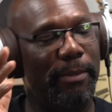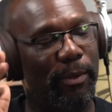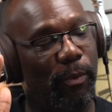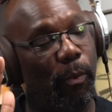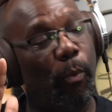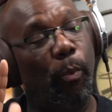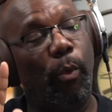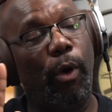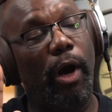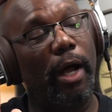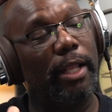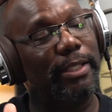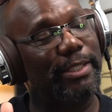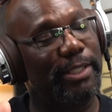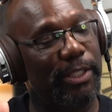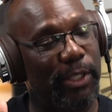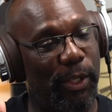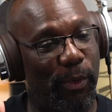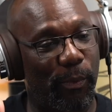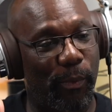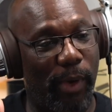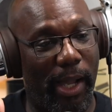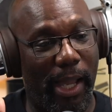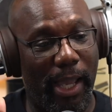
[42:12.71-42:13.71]
be once
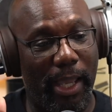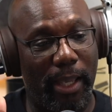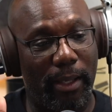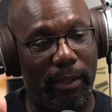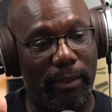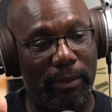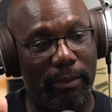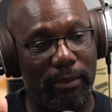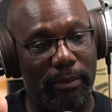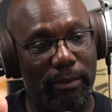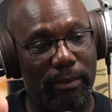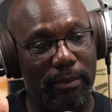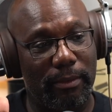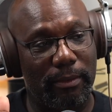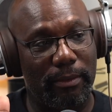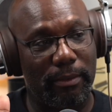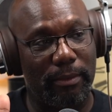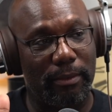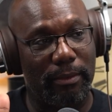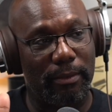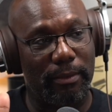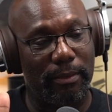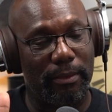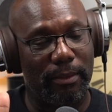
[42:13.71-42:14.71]
in a while
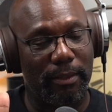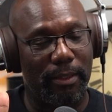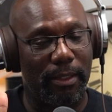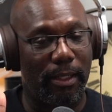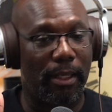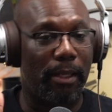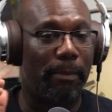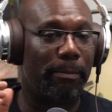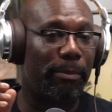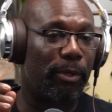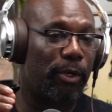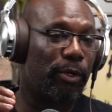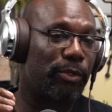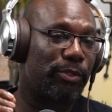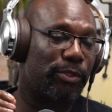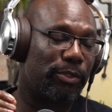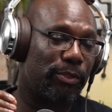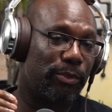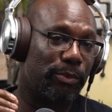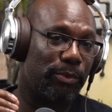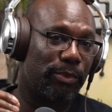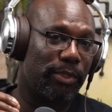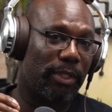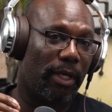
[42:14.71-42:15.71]
a
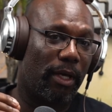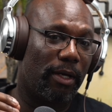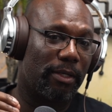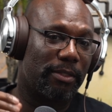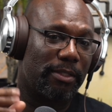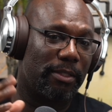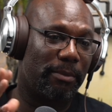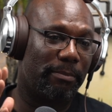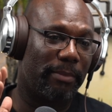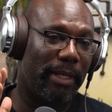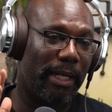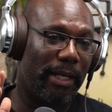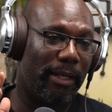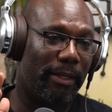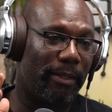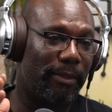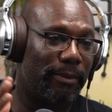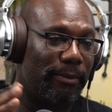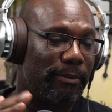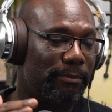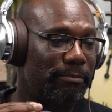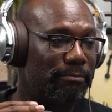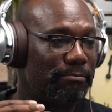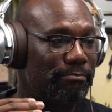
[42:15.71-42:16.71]
person who talks
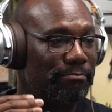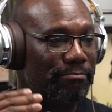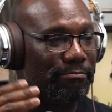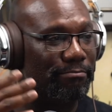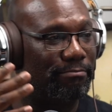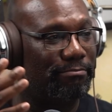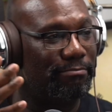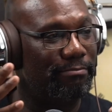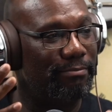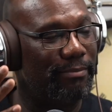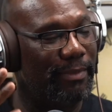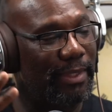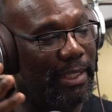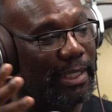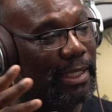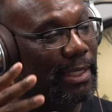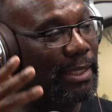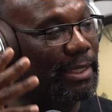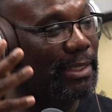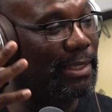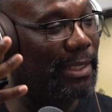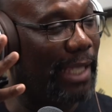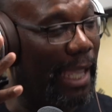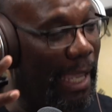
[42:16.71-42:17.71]
about
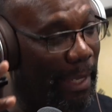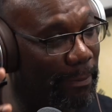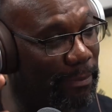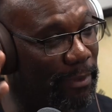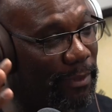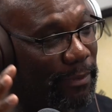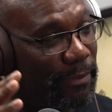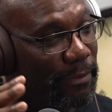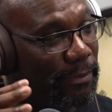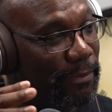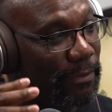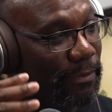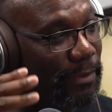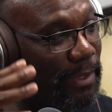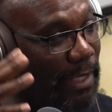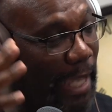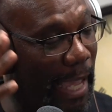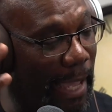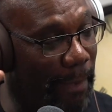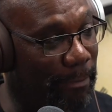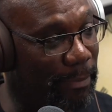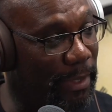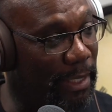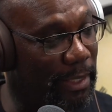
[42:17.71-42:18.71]
these type of
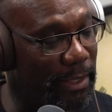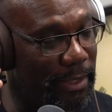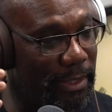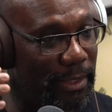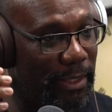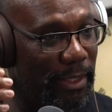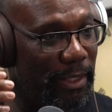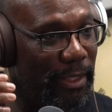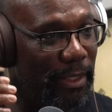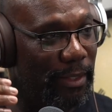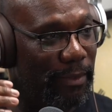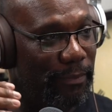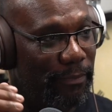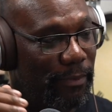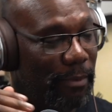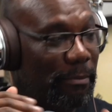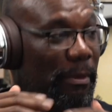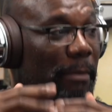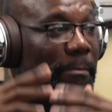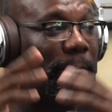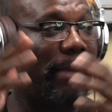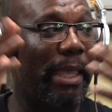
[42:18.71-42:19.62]
topics from a